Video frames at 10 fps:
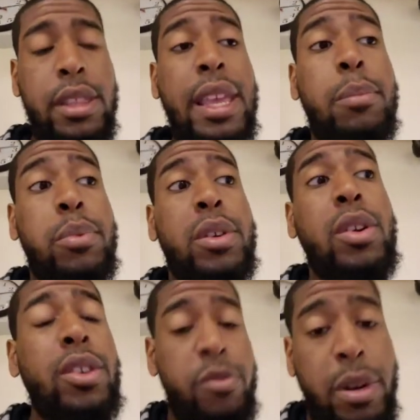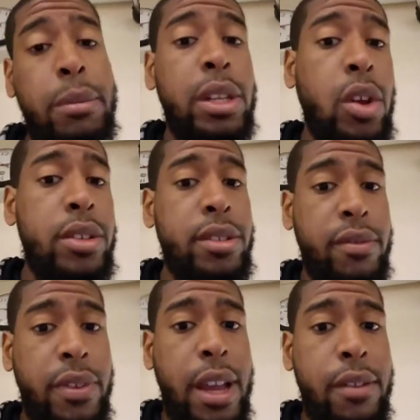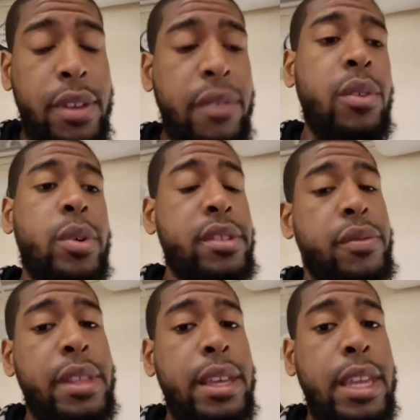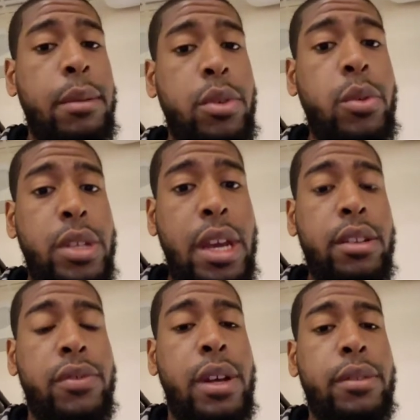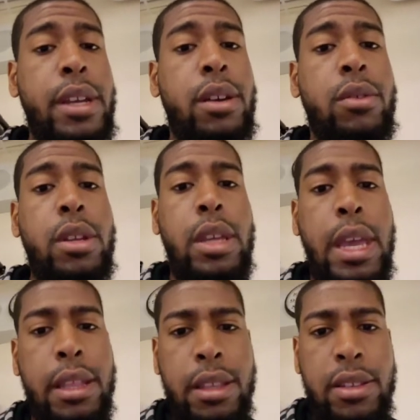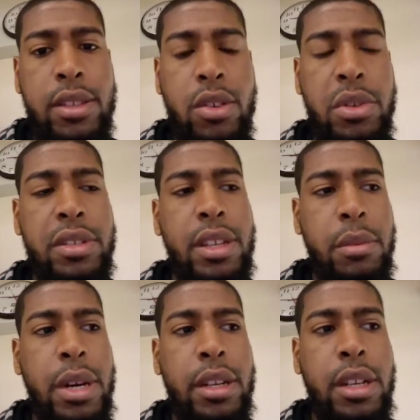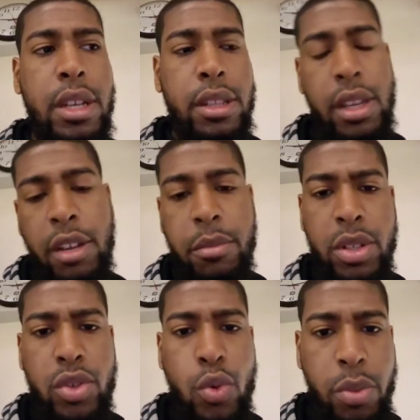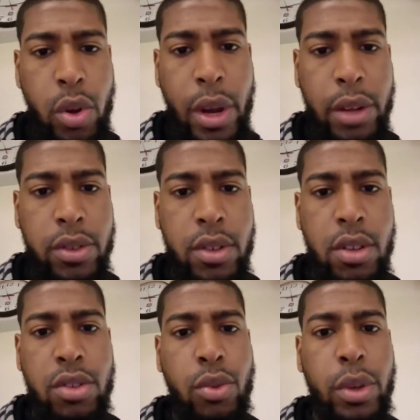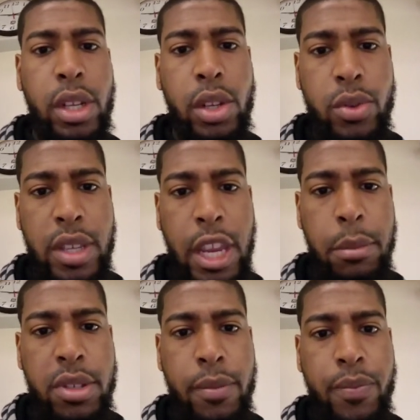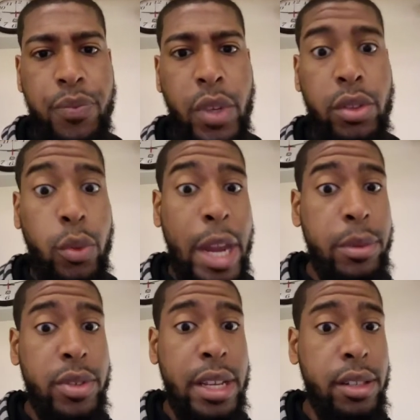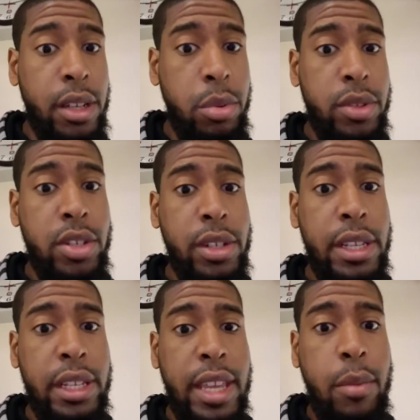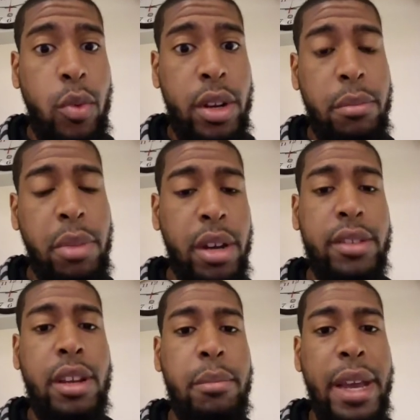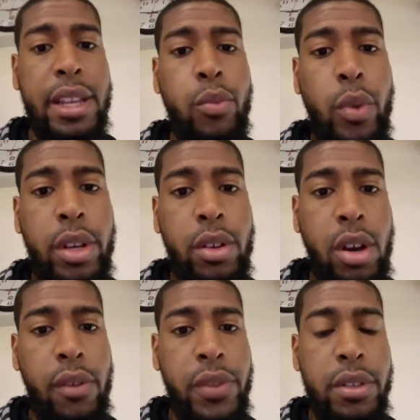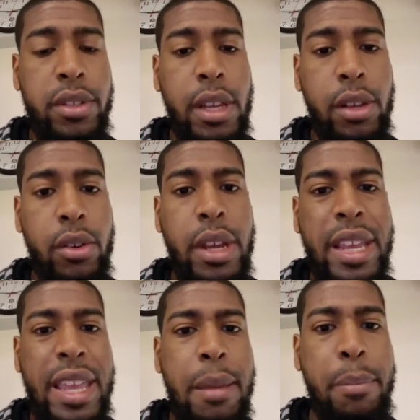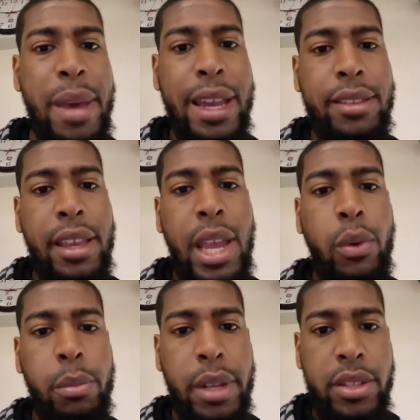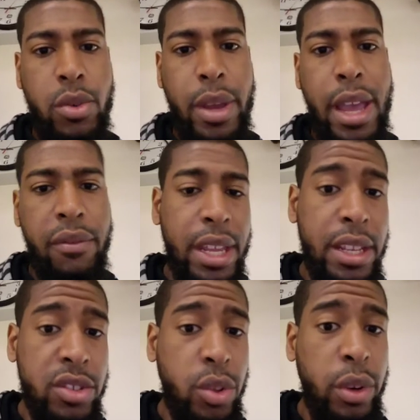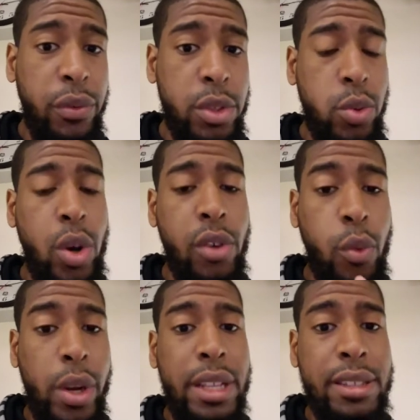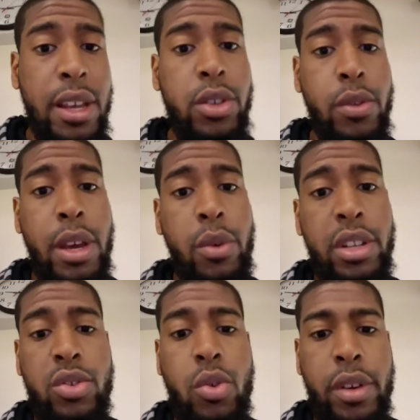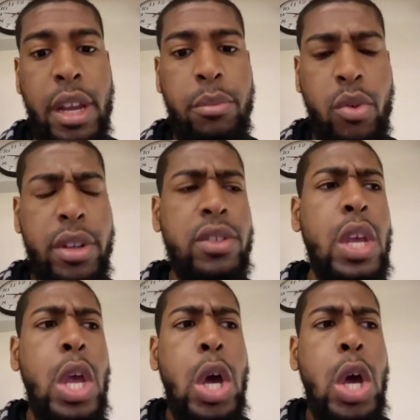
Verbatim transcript: They could have probably lost in five if it wasn't for that game three where Giannis fouled out. And this series, think about it. There have been two blowouts, three close games. The Raptors had a double-digit lead in game one. Bucks come back and win off the stellar impact that Eric Bledsoe have, and his three for 12 wouldn't tell you that when he scored nine points.